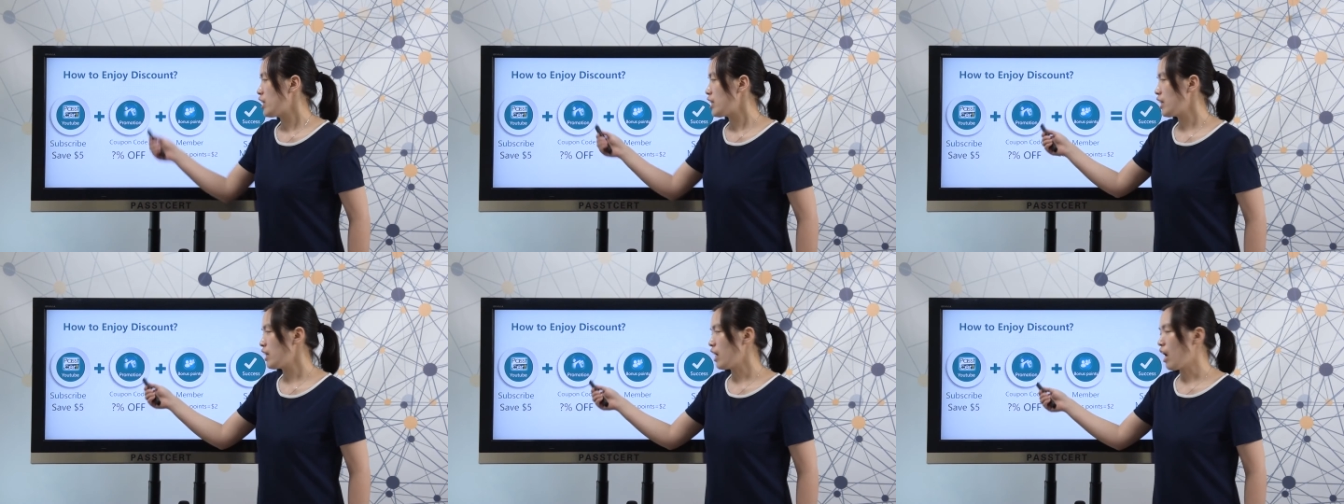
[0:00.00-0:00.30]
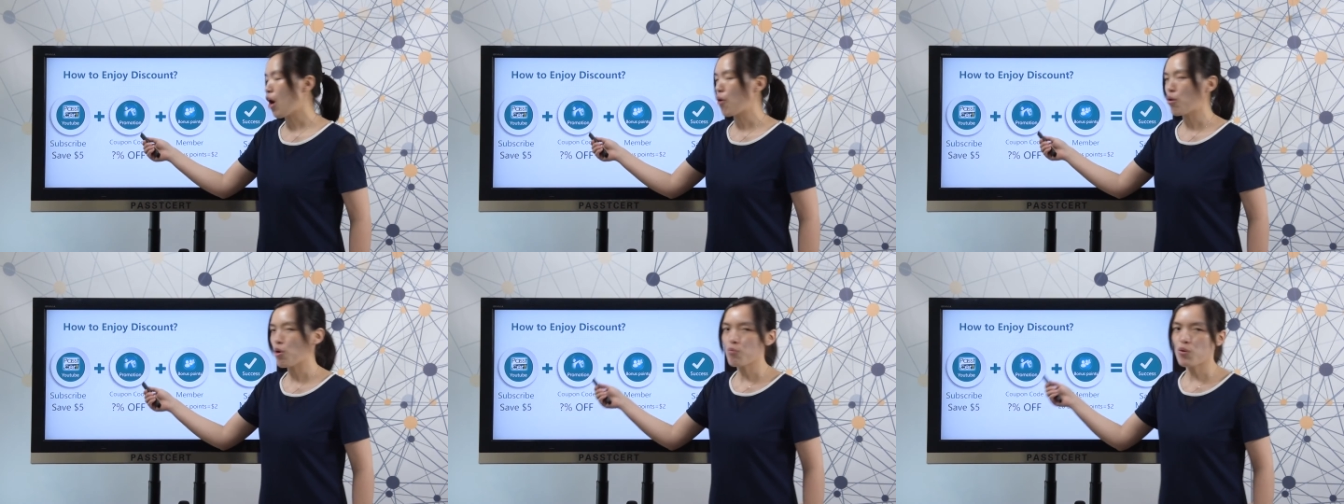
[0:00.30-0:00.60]
In
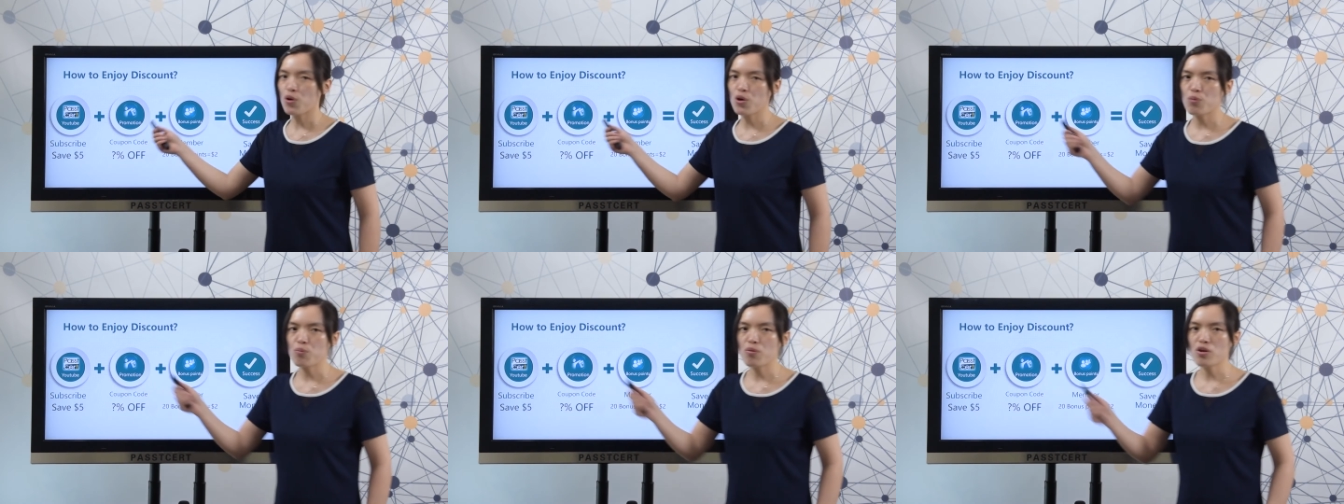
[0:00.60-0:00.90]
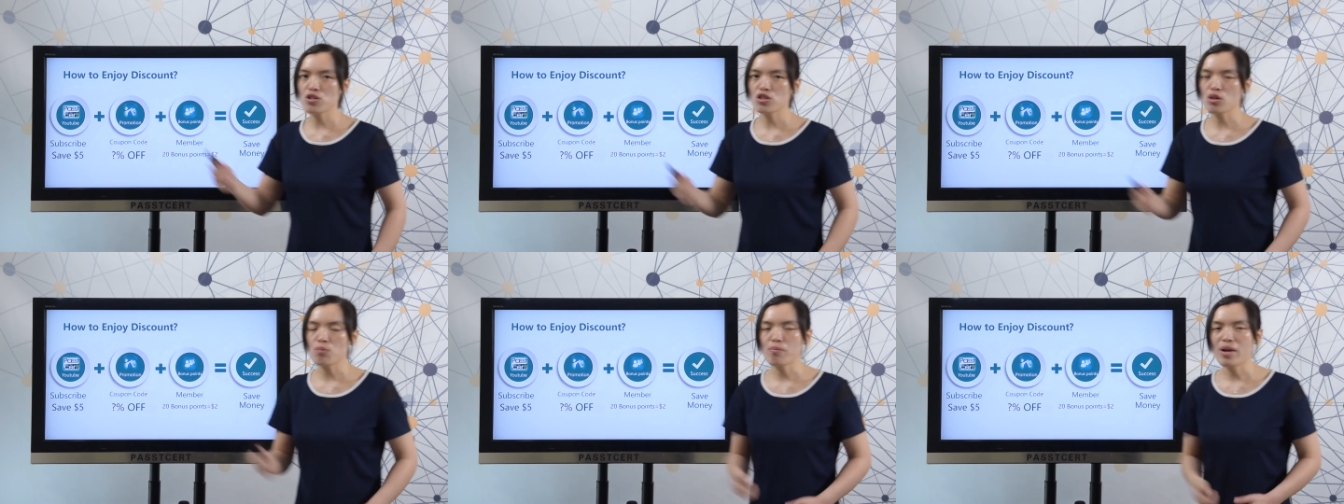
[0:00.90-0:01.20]
our
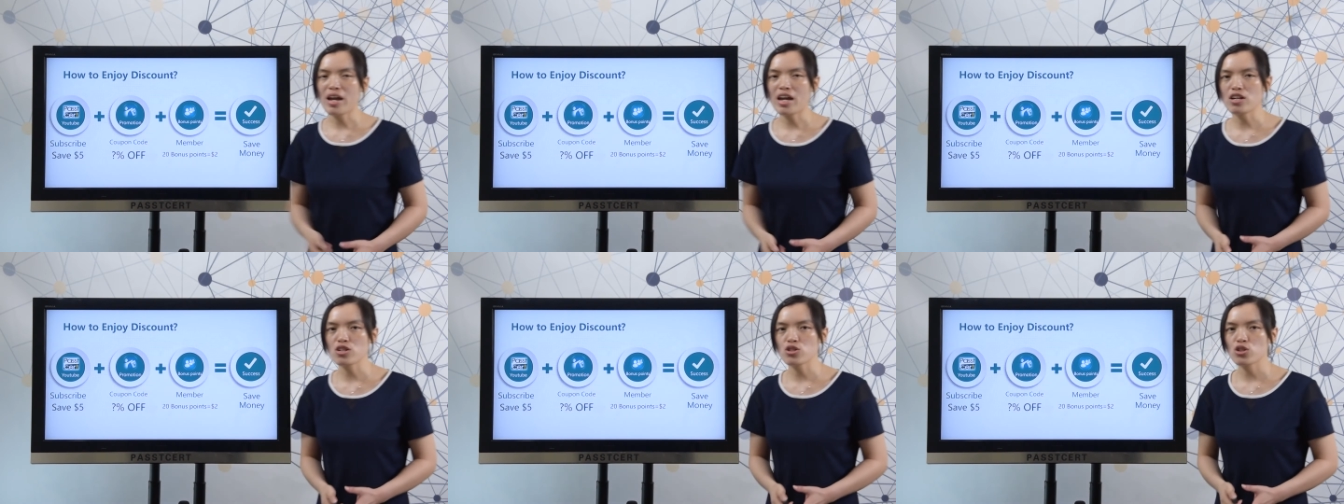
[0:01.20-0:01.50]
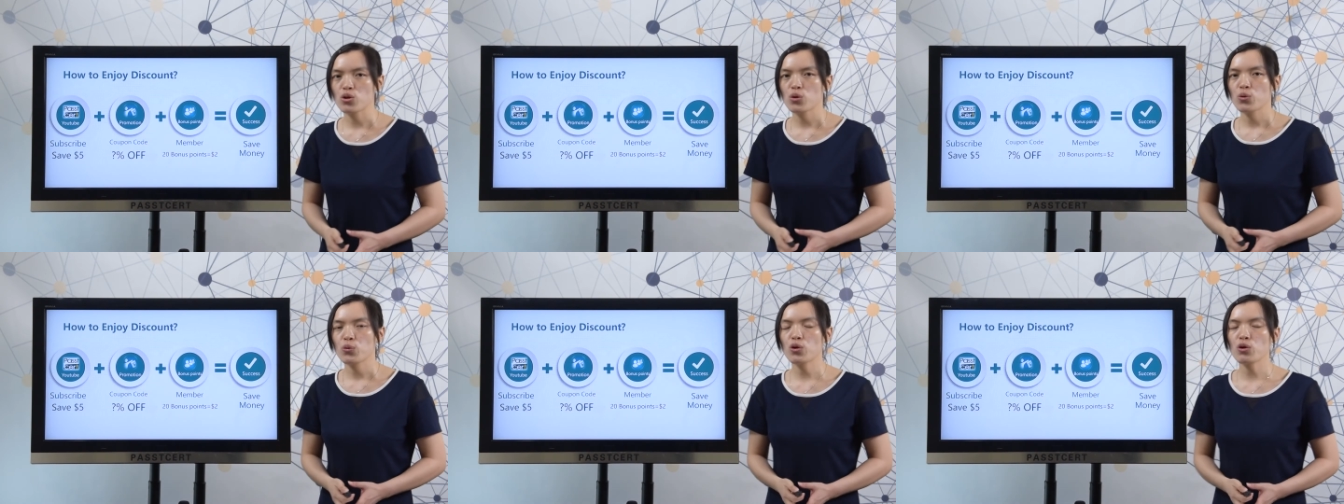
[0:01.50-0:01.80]
promotion
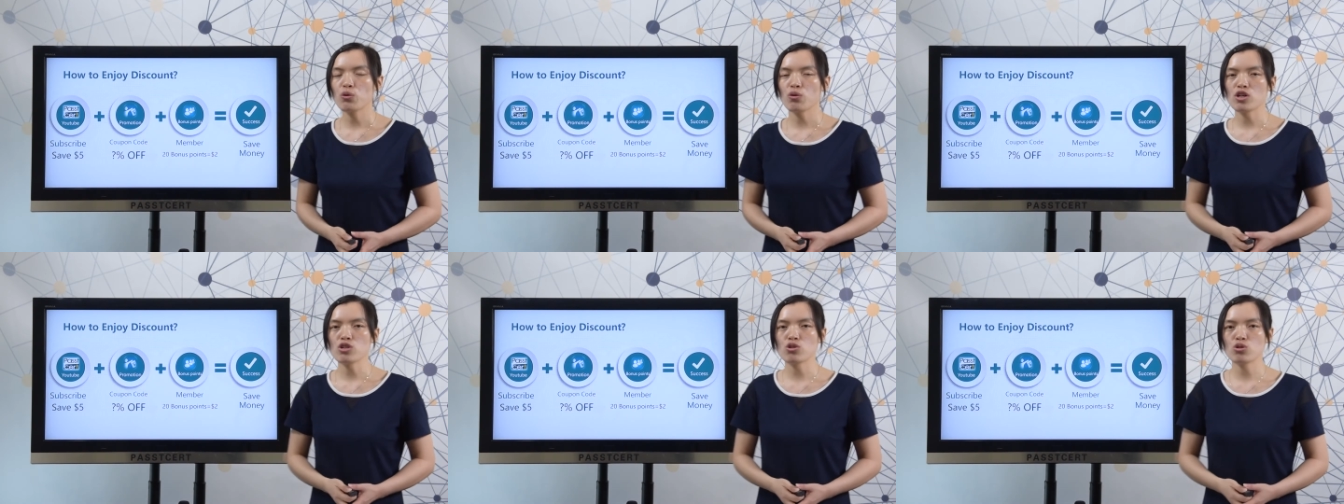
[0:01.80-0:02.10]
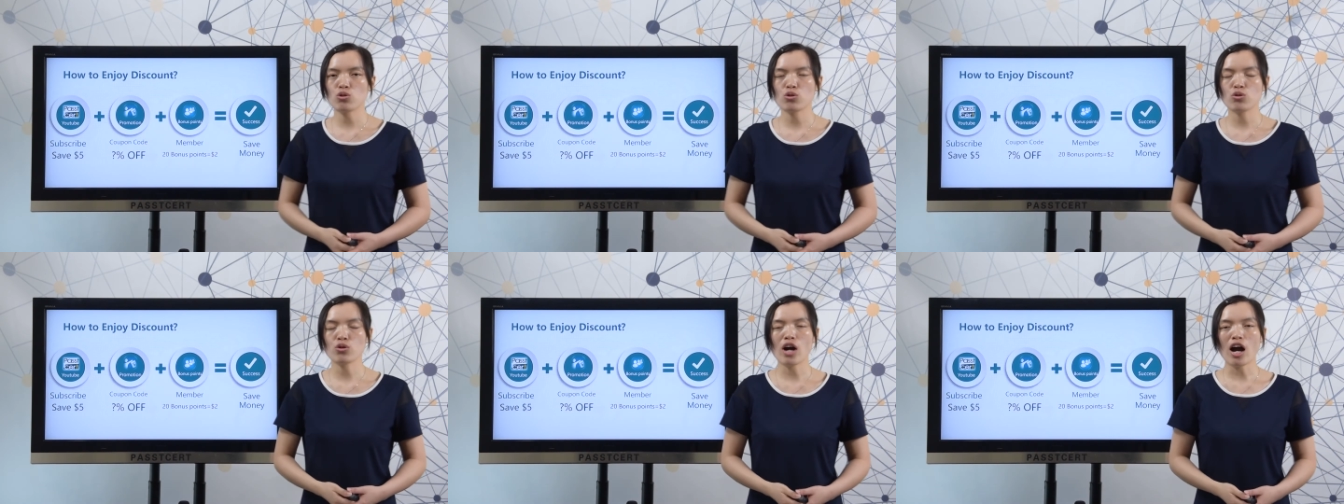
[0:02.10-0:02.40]
page, we will
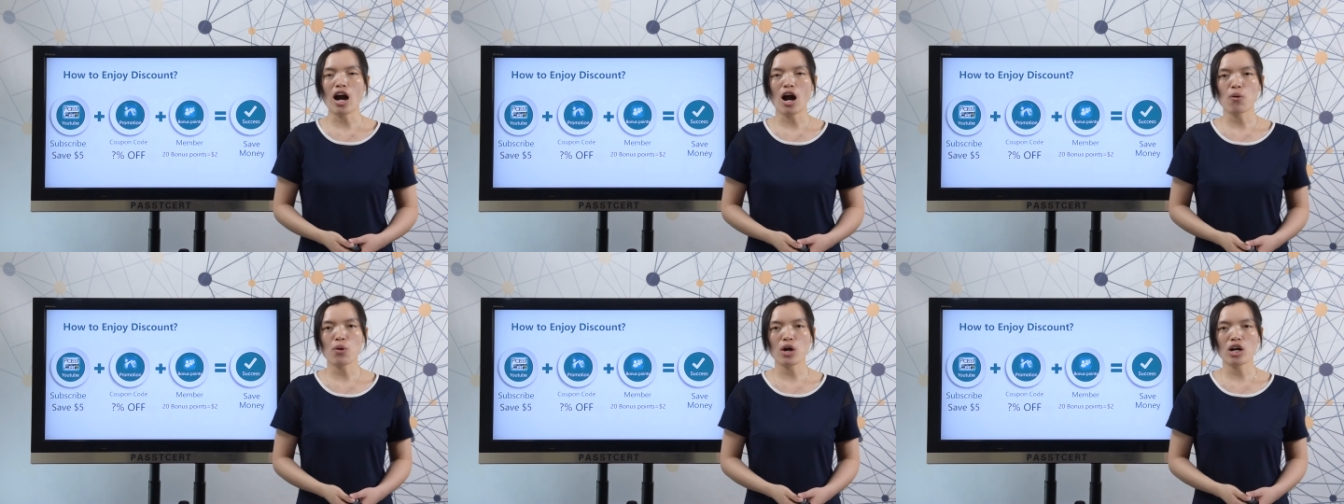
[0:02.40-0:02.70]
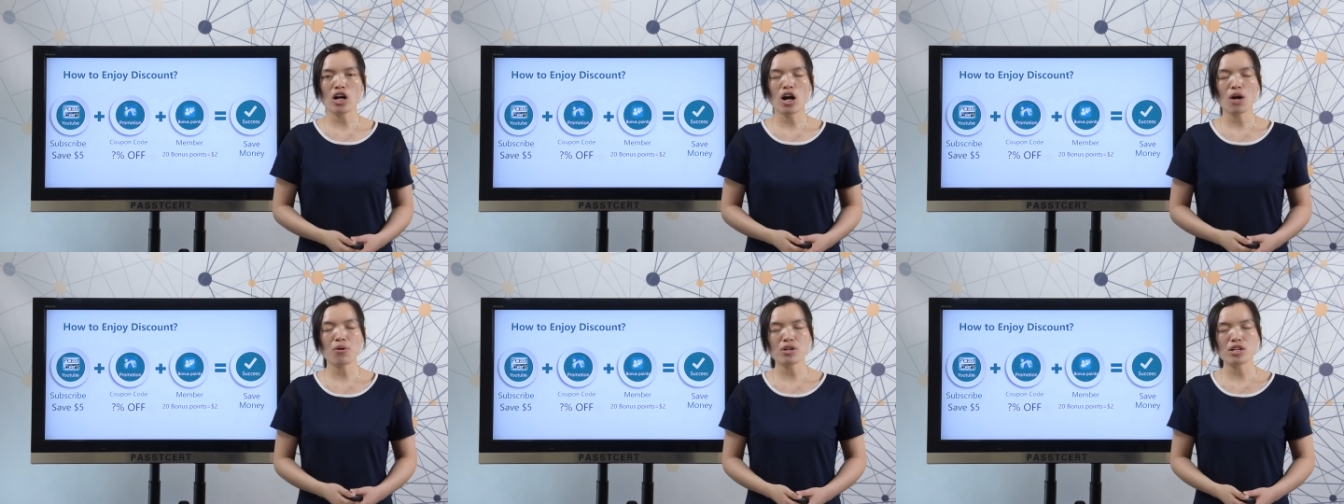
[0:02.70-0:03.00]
show you
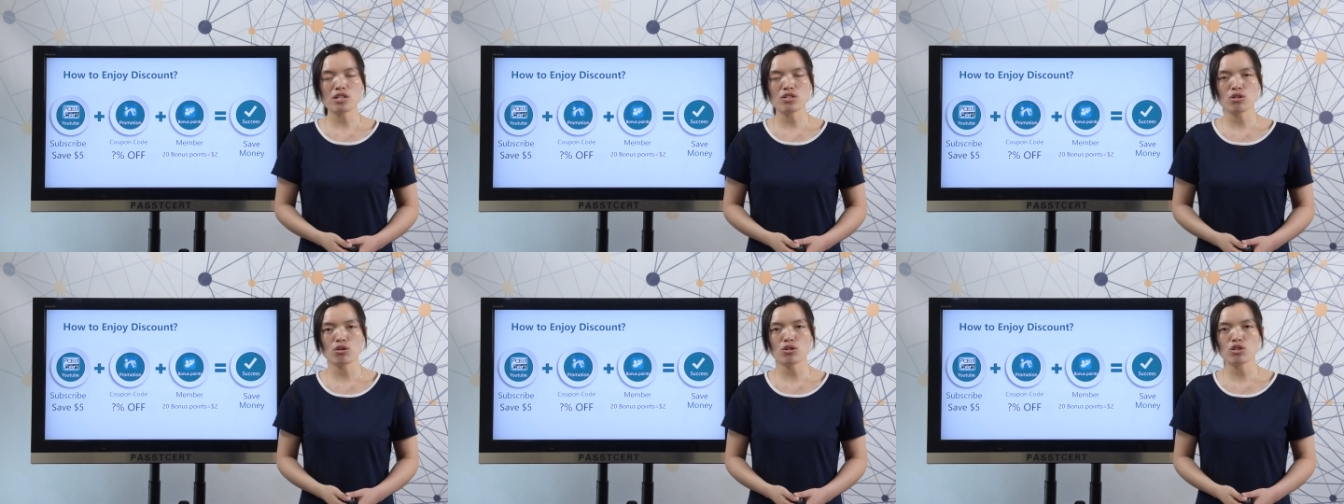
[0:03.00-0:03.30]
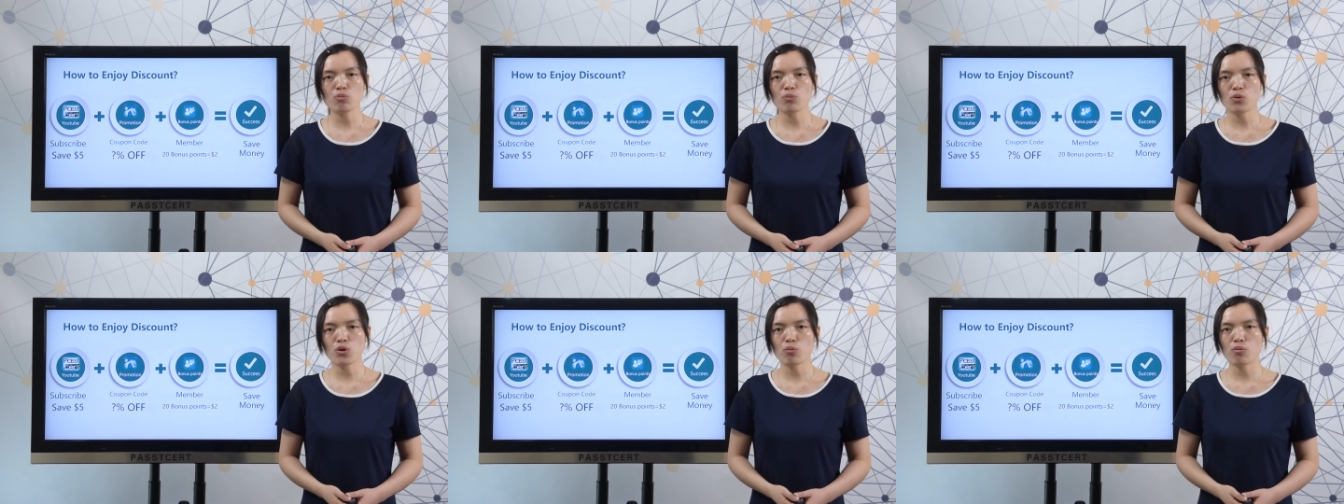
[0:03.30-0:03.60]
our current
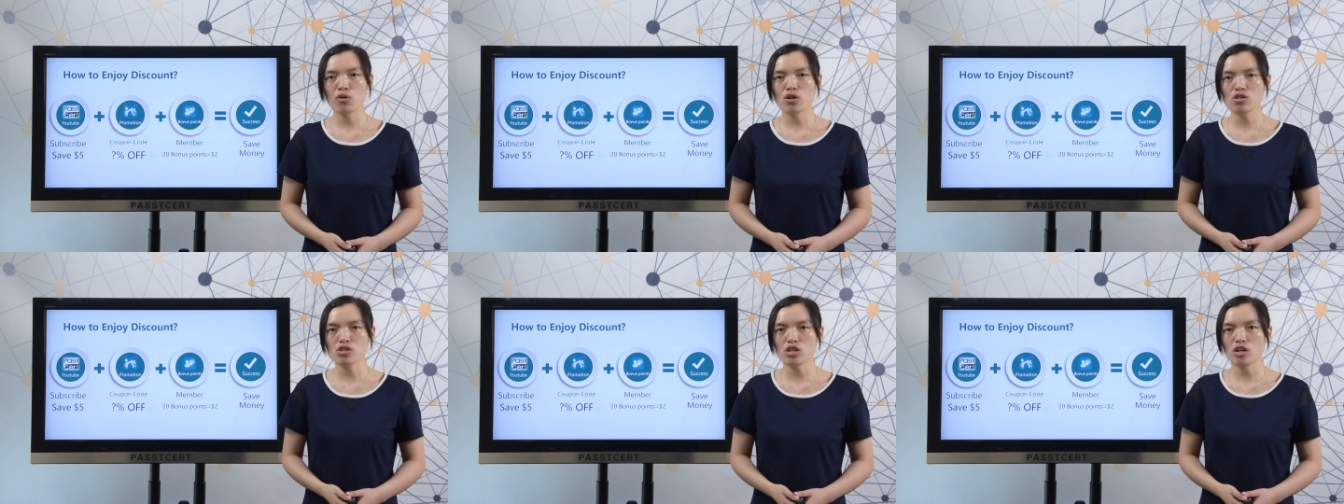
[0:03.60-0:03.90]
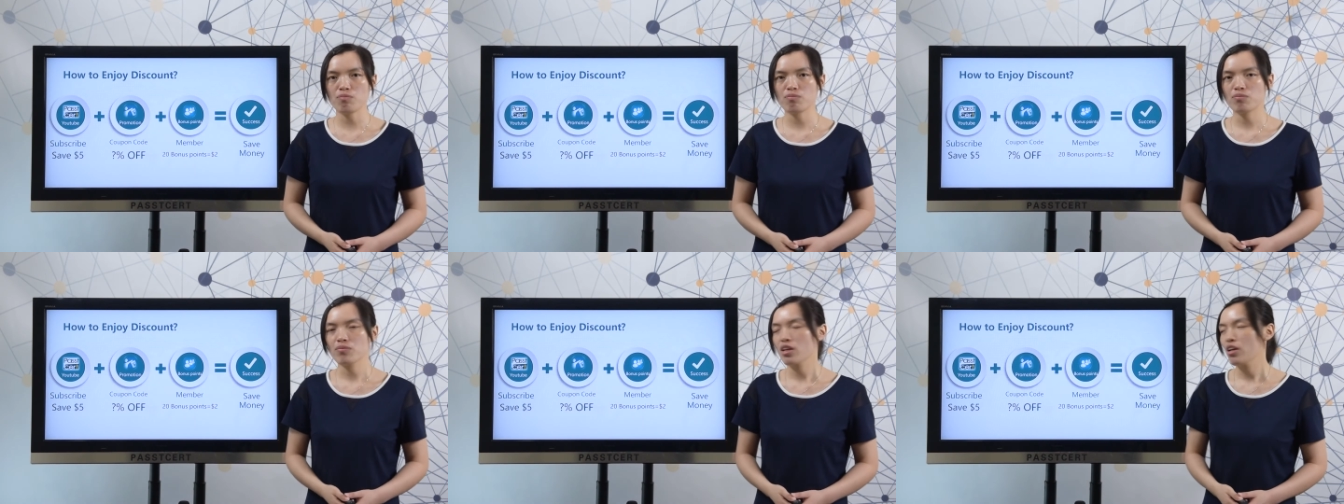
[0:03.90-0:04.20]
sales
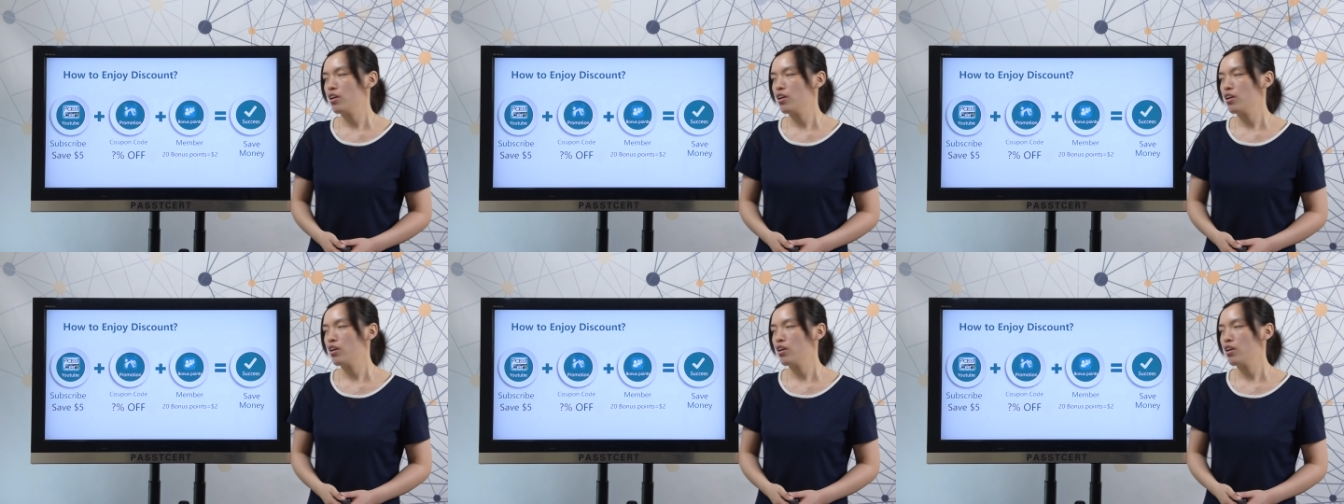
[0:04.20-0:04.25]
promotion.